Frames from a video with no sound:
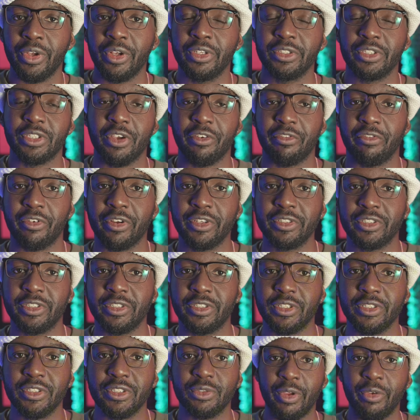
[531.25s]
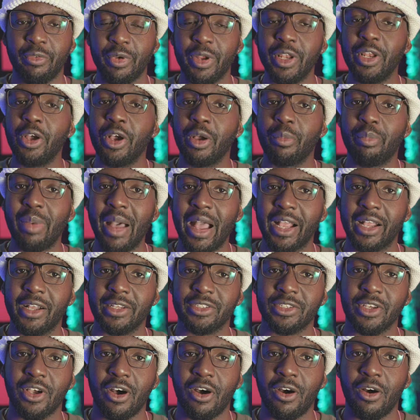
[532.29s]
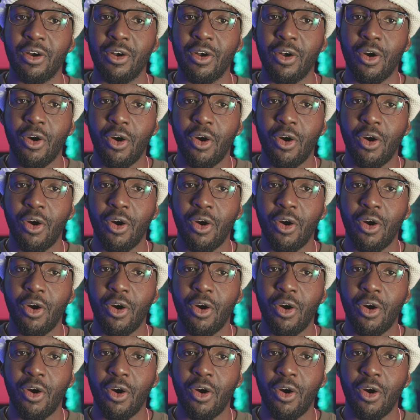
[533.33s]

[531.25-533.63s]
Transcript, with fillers: So, for instance, if we look back at our